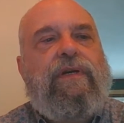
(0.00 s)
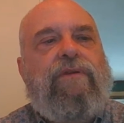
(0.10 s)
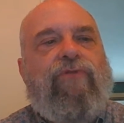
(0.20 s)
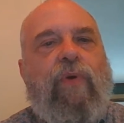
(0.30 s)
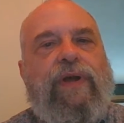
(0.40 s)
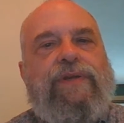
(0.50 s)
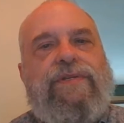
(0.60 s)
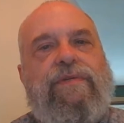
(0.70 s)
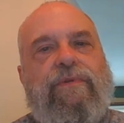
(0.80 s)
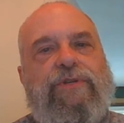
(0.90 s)

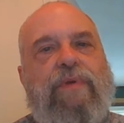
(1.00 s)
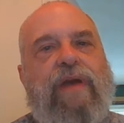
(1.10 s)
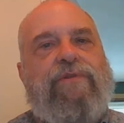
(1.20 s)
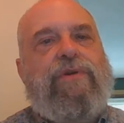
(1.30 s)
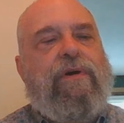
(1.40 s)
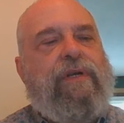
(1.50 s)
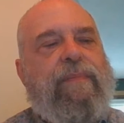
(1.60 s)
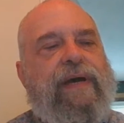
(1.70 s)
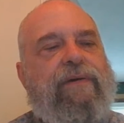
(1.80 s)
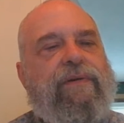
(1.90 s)
voice, which we haven't talked
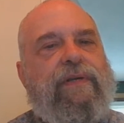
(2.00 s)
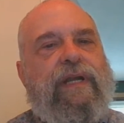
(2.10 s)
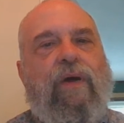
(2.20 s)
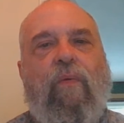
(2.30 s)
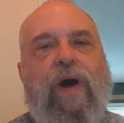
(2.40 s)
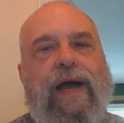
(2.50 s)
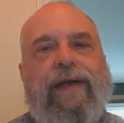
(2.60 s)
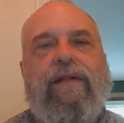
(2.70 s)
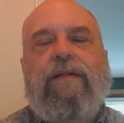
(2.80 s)
about in a while.